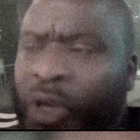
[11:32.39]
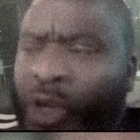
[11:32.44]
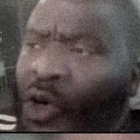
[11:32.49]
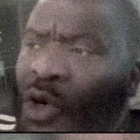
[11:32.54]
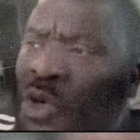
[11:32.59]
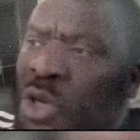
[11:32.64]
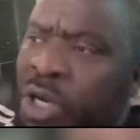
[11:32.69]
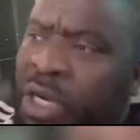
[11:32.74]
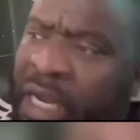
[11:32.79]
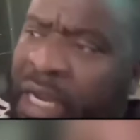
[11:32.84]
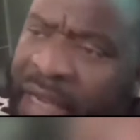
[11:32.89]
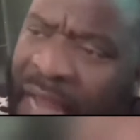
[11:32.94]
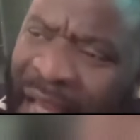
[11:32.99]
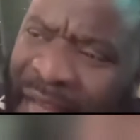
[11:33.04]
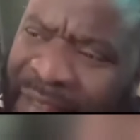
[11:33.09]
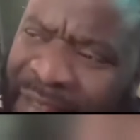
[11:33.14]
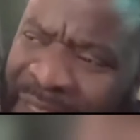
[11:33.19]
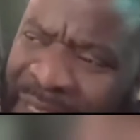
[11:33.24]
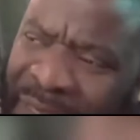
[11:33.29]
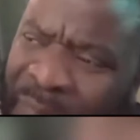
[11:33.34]
When you look at
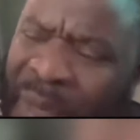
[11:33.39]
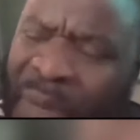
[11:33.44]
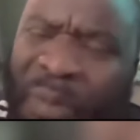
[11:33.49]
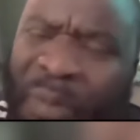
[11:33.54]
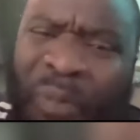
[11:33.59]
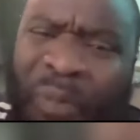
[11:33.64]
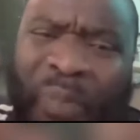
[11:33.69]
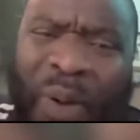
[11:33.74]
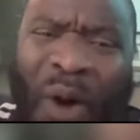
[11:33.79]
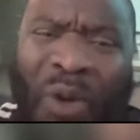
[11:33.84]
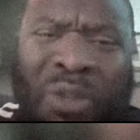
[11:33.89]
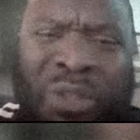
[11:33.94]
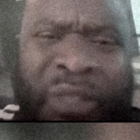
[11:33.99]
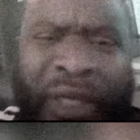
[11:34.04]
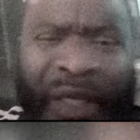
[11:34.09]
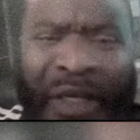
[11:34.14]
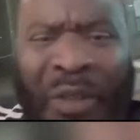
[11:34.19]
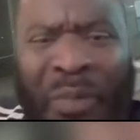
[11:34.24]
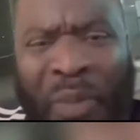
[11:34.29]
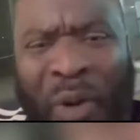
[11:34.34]
that, I've seen people
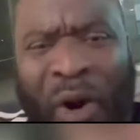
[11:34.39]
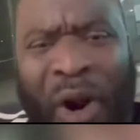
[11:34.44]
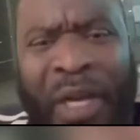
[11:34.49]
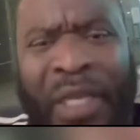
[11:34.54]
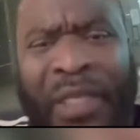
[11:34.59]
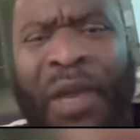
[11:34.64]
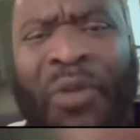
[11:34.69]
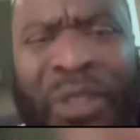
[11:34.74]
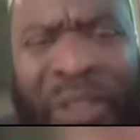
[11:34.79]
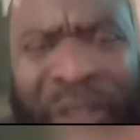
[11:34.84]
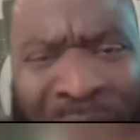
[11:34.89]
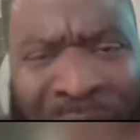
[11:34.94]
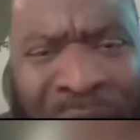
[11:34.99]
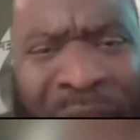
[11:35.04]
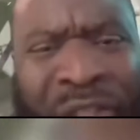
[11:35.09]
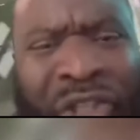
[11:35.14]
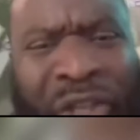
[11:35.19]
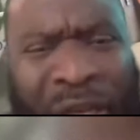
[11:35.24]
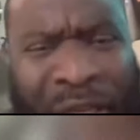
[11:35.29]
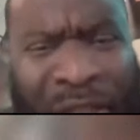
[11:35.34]
posting this party that was
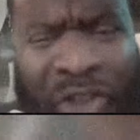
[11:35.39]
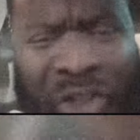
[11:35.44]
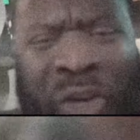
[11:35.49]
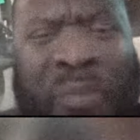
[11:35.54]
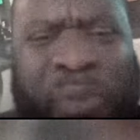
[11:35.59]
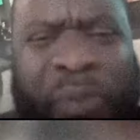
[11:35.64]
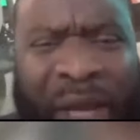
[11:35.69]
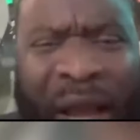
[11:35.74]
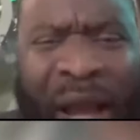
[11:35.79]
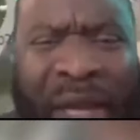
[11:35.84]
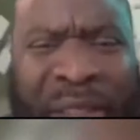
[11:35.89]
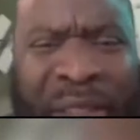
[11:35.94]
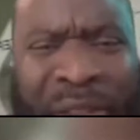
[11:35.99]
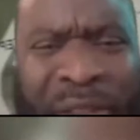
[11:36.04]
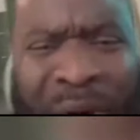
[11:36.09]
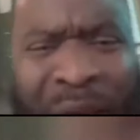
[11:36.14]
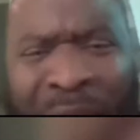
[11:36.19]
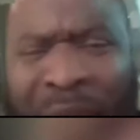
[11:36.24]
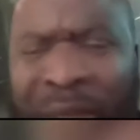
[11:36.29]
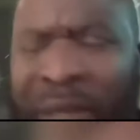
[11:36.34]
done at, at
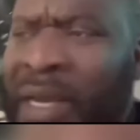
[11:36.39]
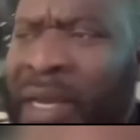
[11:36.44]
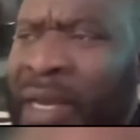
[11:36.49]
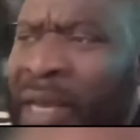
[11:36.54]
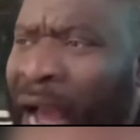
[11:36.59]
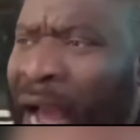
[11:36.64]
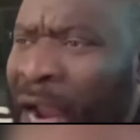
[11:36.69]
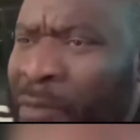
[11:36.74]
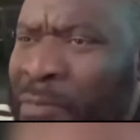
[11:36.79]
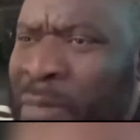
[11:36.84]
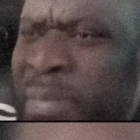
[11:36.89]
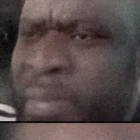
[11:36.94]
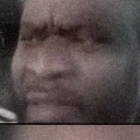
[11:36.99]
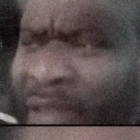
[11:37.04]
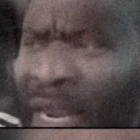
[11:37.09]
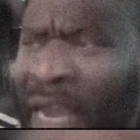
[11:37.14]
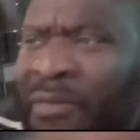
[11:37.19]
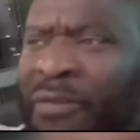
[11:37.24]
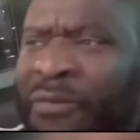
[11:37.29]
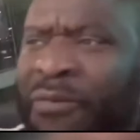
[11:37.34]
Cipriani's, right? I remember
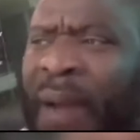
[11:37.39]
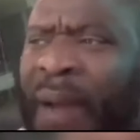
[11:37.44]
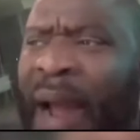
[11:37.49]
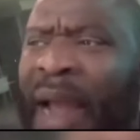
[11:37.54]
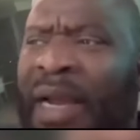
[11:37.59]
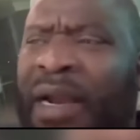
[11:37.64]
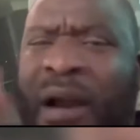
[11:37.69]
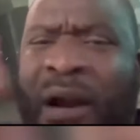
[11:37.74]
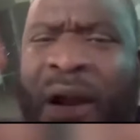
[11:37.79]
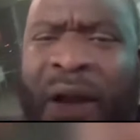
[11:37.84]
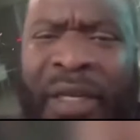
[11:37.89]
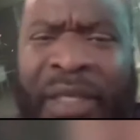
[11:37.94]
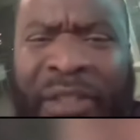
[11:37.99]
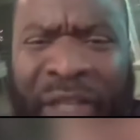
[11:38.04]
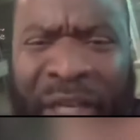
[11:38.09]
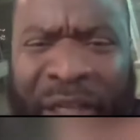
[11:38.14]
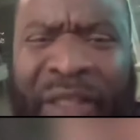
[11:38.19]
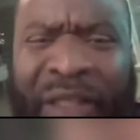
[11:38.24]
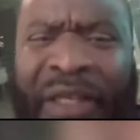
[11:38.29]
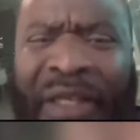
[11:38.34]
David from Icon and
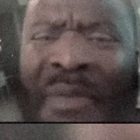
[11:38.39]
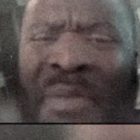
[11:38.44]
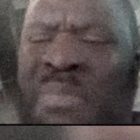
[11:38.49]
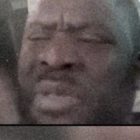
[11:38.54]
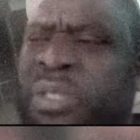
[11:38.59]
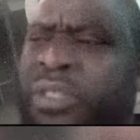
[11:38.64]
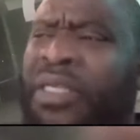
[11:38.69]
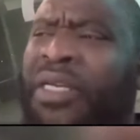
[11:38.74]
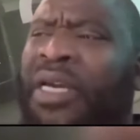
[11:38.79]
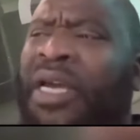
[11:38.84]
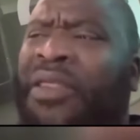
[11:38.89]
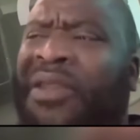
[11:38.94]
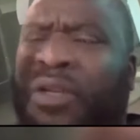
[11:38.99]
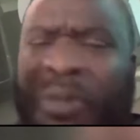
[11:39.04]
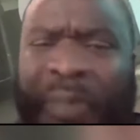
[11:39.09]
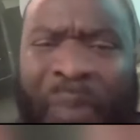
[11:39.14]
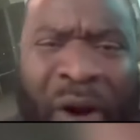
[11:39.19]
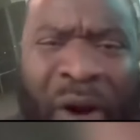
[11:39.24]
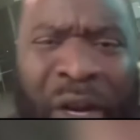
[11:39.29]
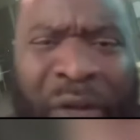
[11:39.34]
Jessica put together
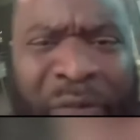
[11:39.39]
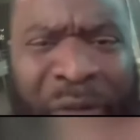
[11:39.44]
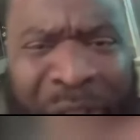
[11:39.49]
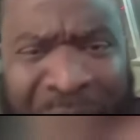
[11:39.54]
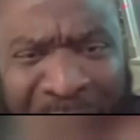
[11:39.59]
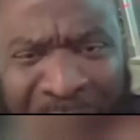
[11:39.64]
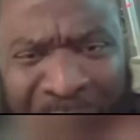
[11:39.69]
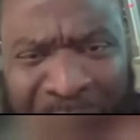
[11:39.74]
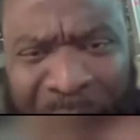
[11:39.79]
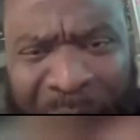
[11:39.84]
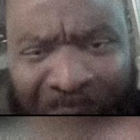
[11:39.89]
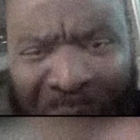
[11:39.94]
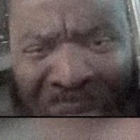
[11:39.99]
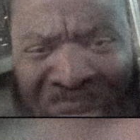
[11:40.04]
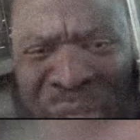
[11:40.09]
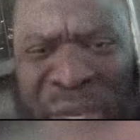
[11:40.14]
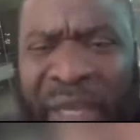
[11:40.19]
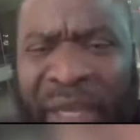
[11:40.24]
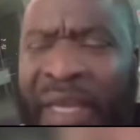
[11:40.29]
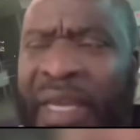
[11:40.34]
this party for Diddy's
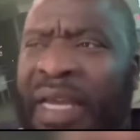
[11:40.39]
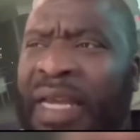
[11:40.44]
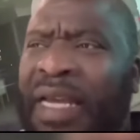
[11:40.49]
birthday